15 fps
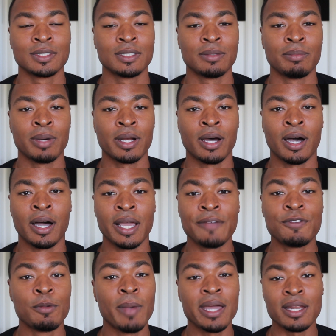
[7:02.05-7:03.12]
But
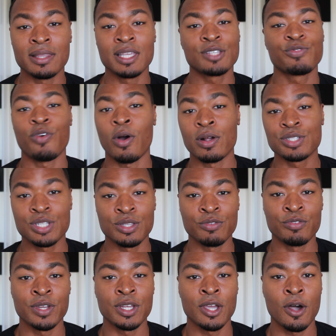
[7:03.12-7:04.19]
if you made it this far into the
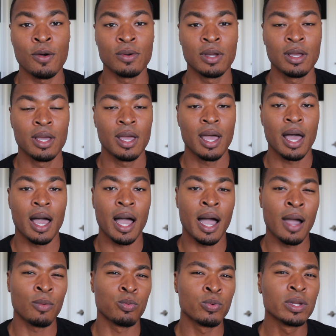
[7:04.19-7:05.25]
video,
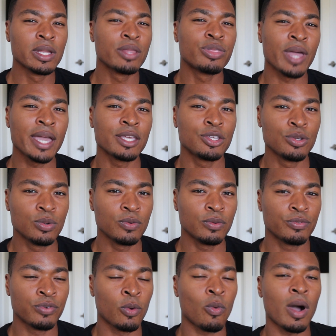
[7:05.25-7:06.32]
I really thank you
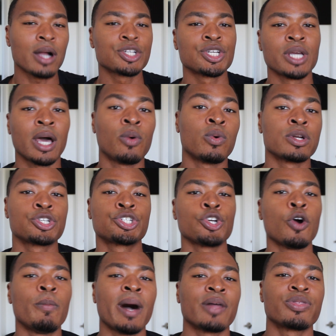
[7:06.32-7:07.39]
for watching. I want to
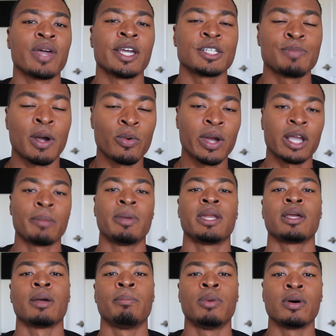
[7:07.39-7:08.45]
show my thanks by
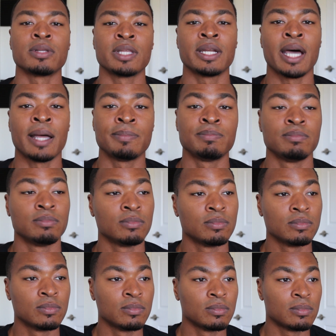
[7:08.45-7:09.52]
recommending a book that I
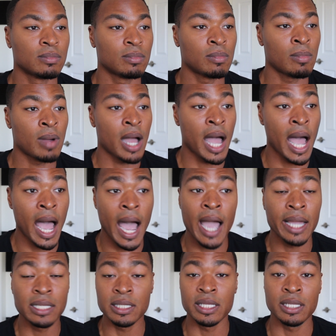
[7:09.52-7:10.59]

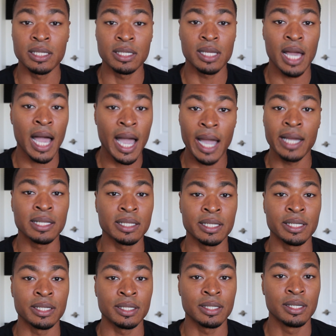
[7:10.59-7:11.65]
highly,
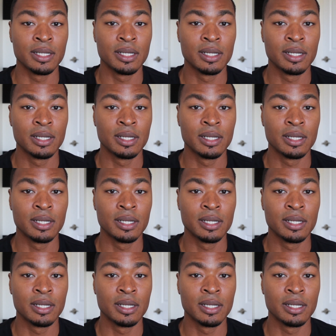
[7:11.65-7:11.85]
highly